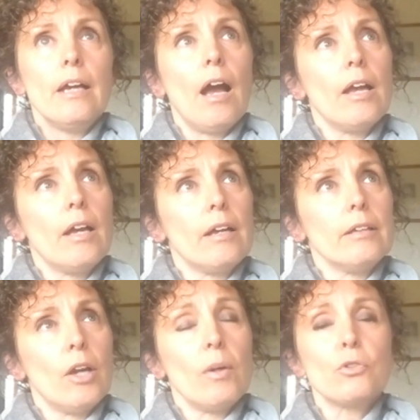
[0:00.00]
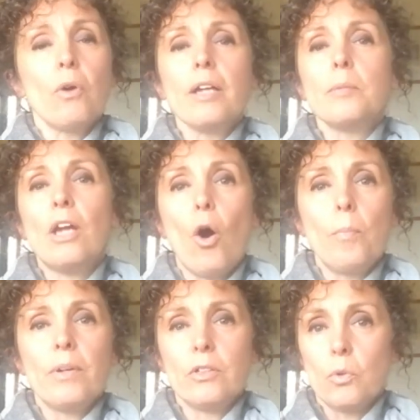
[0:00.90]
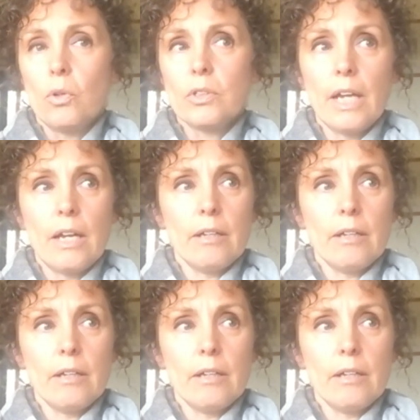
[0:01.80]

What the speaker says: I try to be open towards,